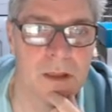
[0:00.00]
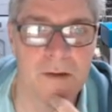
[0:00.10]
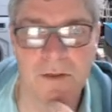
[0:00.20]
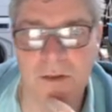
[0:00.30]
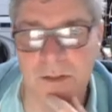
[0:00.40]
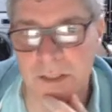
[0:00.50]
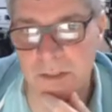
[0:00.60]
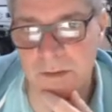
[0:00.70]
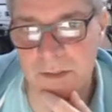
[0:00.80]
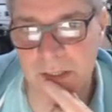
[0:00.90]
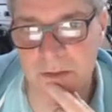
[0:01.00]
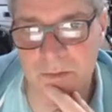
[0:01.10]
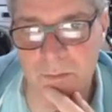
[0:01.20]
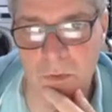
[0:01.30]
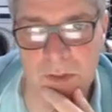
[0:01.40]
I've looked at using the
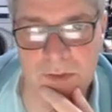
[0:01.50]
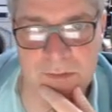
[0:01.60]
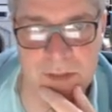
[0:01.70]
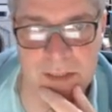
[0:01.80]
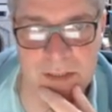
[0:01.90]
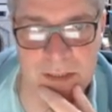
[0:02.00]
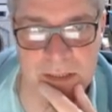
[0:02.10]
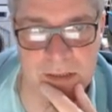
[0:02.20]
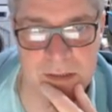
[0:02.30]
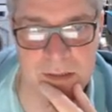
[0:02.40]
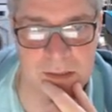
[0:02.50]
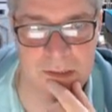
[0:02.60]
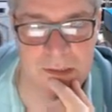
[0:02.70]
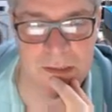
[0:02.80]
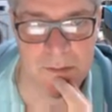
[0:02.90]
smaller devices
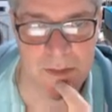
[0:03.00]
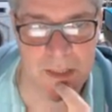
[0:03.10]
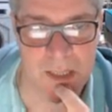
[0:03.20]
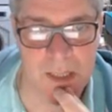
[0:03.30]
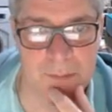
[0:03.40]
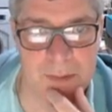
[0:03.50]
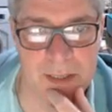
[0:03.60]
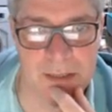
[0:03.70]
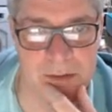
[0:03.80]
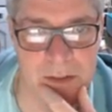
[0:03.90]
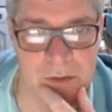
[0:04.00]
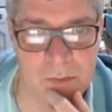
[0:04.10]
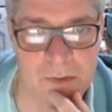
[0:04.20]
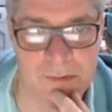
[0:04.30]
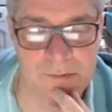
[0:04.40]
with a higher pitch the
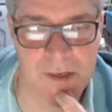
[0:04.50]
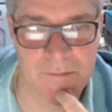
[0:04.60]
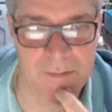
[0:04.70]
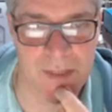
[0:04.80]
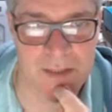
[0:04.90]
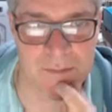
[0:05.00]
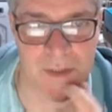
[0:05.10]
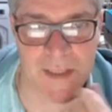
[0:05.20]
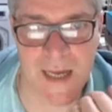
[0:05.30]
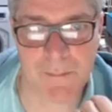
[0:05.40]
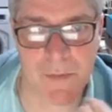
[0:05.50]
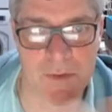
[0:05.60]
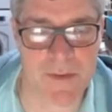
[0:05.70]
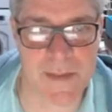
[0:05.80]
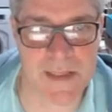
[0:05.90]
0.5 pitch, but that
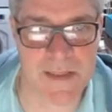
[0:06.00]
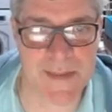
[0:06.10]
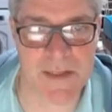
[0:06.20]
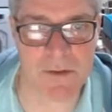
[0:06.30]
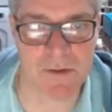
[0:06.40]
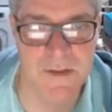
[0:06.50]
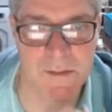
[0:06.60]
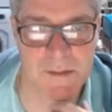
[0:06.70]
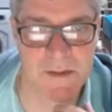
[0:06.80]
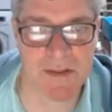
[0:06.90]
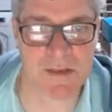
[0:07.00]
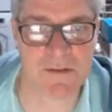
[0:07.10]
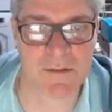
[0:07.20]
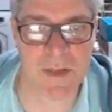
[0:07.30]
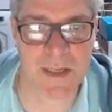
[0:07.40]
puts the PCB costs up
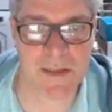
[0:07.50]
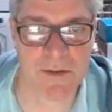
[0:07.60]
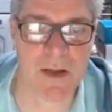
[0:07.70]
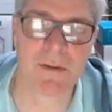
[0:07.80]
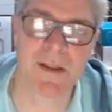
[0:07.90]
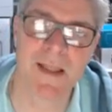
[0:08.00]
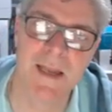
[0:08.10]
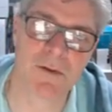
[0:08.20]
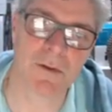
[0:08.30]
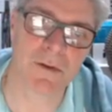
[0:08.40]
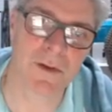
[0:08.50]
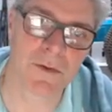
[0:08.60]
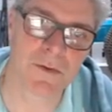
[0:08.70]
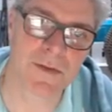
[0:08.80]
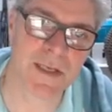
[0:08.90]
considerably. Not only that, you're
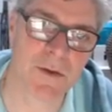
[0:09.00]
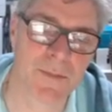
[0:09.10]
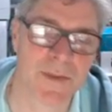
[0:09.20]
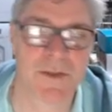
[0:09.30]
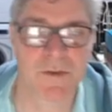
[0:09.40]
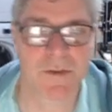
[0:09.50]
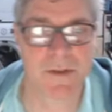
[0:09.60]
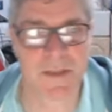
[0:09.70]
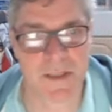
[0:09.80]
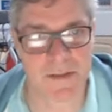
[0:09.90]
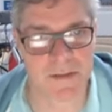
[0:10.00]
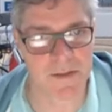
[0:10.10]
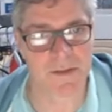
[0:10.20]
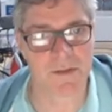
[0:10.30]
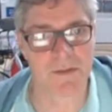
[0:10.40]
losing the opportunity to
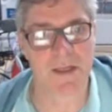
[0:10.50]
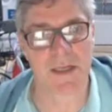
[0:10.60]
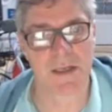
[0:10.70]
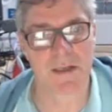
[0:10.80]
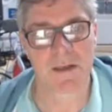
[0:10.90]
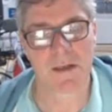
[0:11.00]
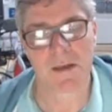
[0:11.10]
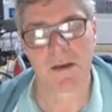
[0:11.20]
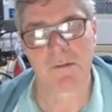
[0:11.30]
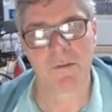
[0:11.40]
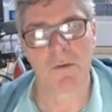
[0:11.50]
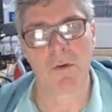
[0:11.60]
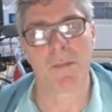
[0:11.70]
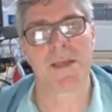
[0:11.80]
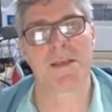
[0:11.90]
do the
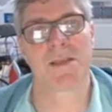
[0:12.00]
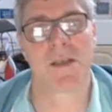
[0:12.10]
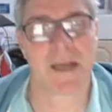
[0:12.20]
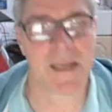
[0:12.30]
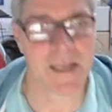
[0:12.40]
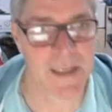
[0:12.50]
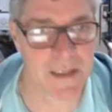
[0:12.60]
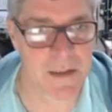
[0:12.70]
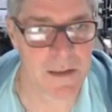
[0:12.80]
four PCIe